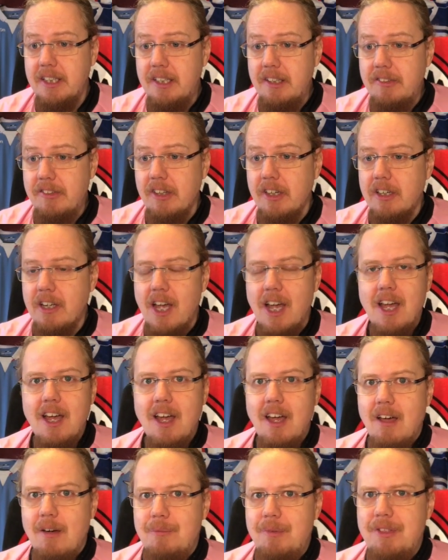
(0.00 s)
Isak
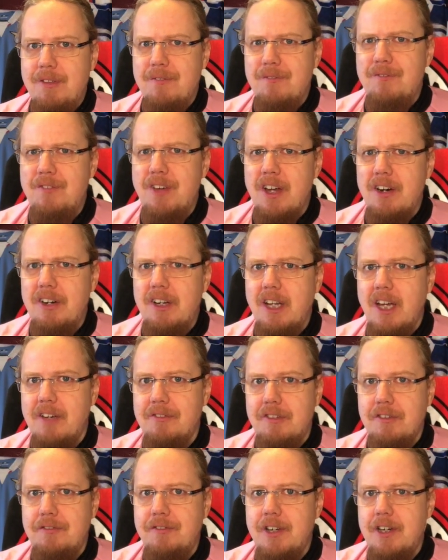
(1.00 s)
with a very
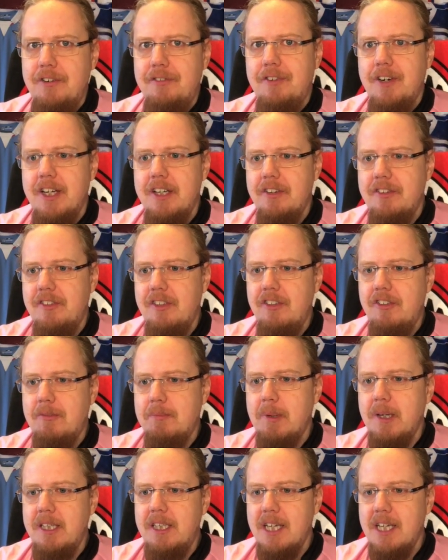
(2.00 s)
after very fine assist by